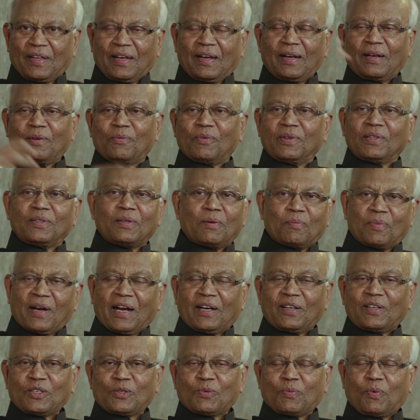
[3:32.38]
and when the
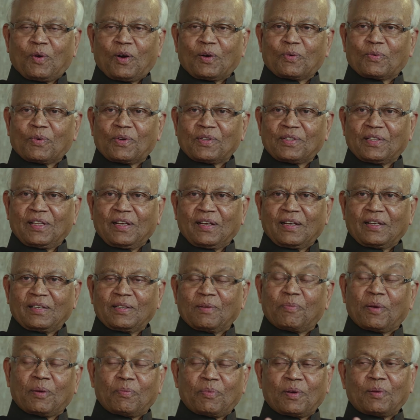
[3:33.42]
brightest spot was there, the
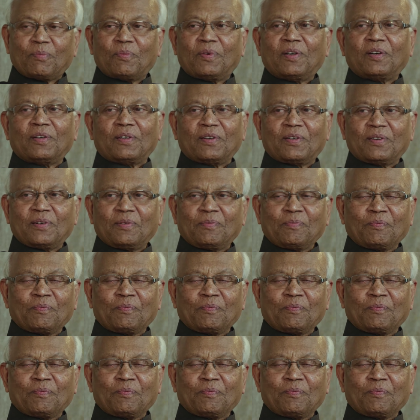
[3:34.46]
paper burnt.